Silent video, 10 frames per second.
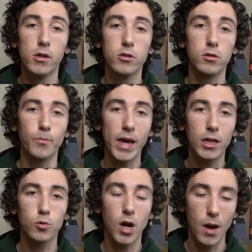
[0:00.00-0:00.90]
so the
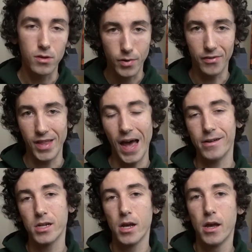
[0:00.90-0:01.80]
banks were happy about
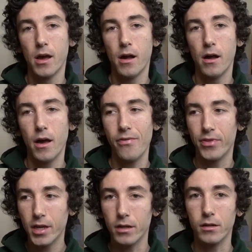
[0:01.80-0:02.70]
that.
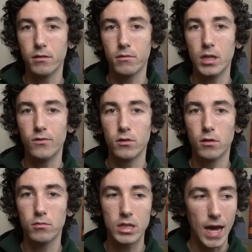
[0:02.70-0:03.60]
And then, even
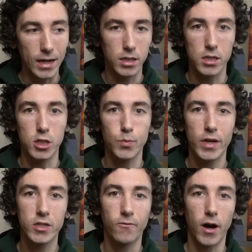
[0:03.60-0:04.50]
though the act didn't
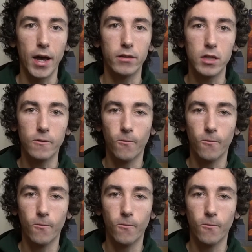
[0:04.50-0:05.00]
specify it, the